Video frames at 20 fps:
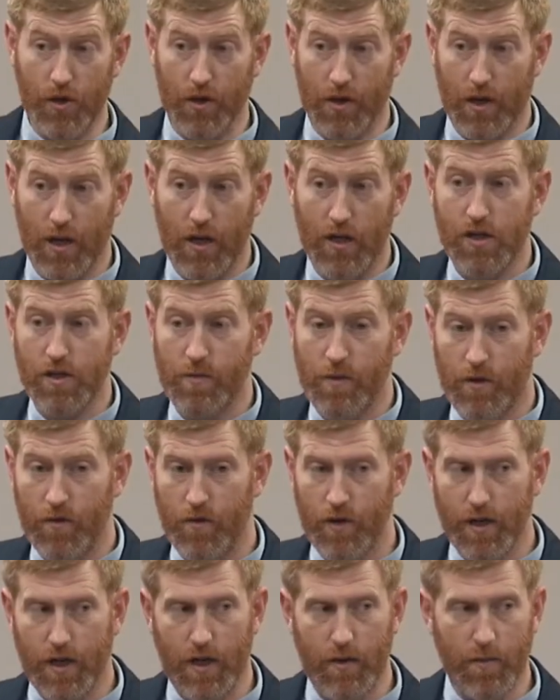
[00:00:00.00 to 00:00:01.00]
kinsman
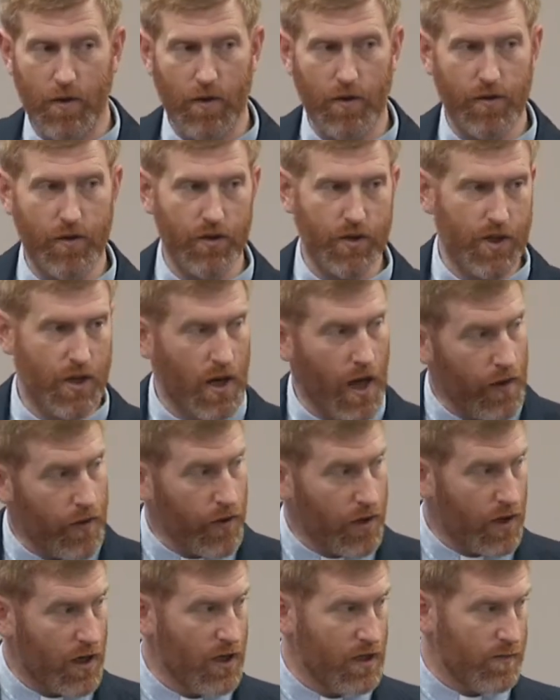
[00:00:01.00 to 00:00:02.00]
redeemer. There's
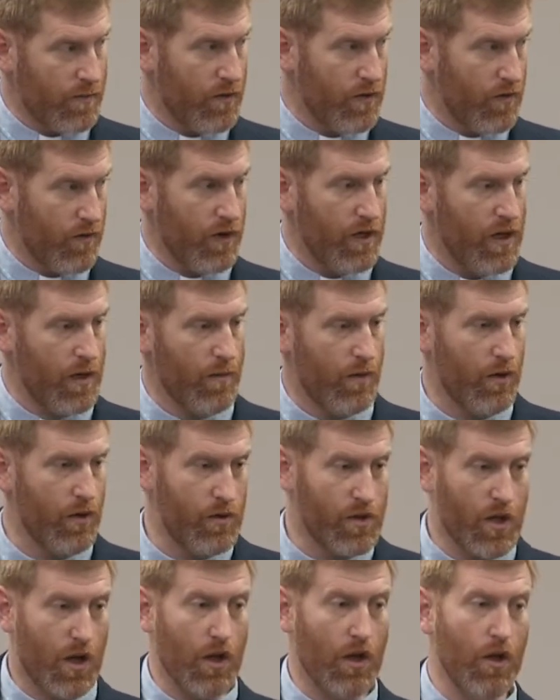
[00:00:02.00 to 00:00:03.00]
another kinsman redeemer
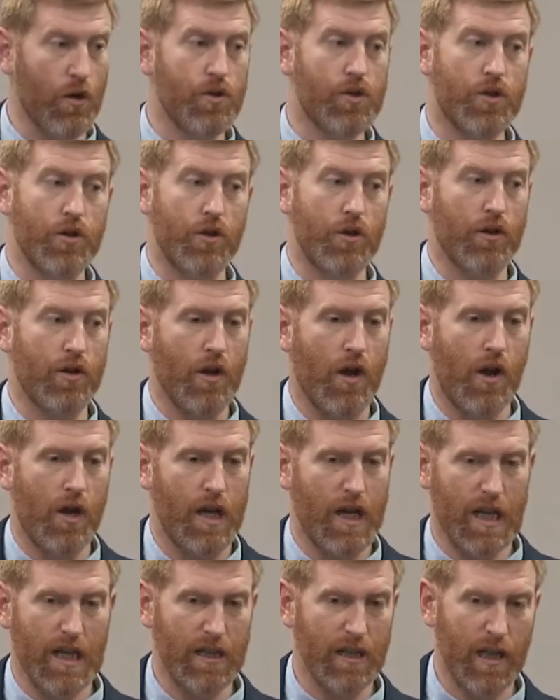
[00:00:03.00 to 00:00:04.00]
who's closer
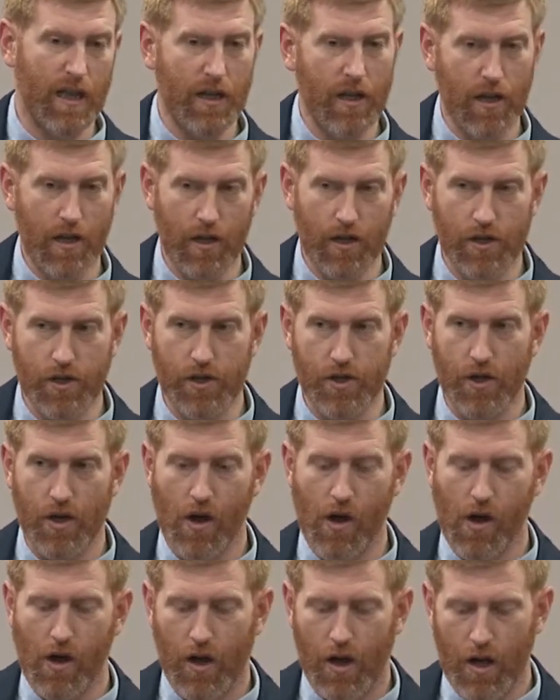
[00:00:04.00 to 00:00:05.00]
in lineage
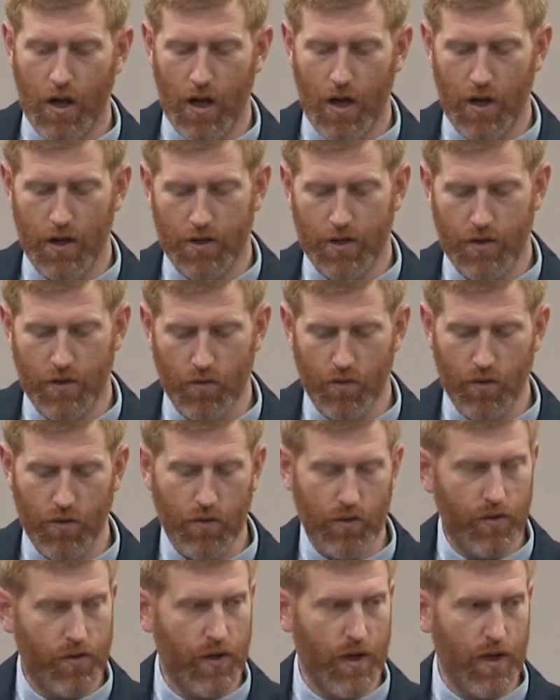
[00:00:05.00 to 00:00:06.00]
to
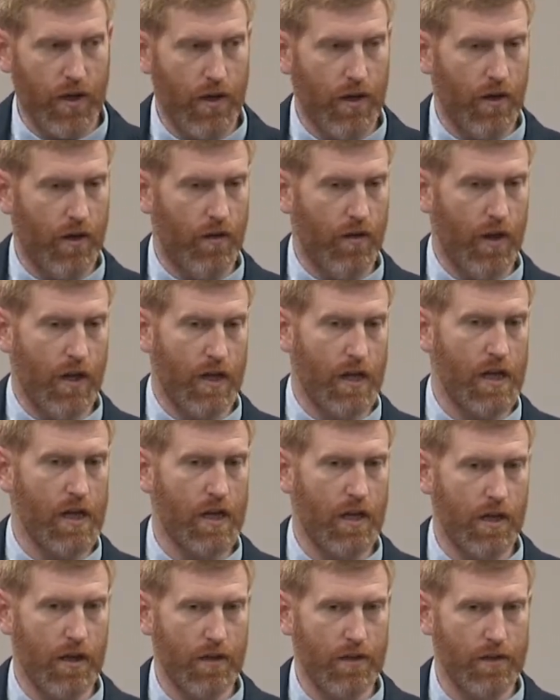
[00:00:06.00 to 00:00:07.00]
Ruth than
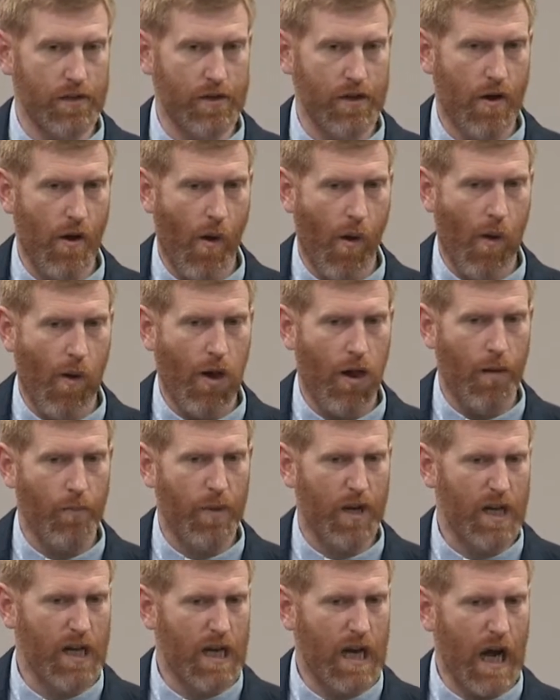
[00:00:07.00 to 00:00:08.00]
he is,
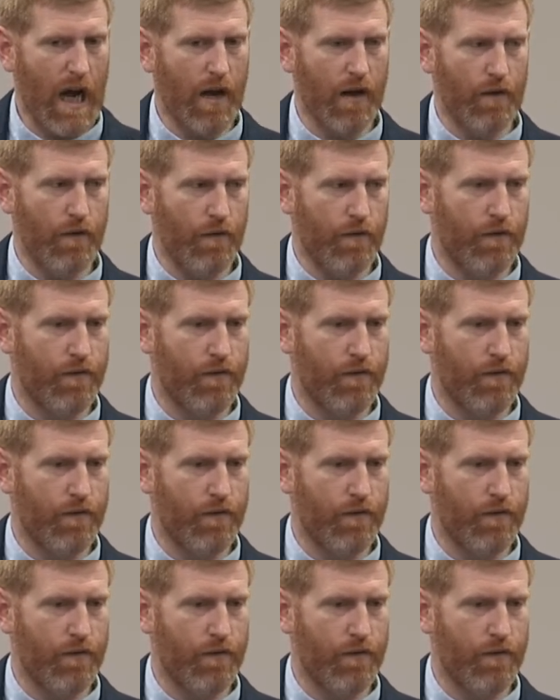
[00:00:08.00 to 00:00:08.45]
but he kind of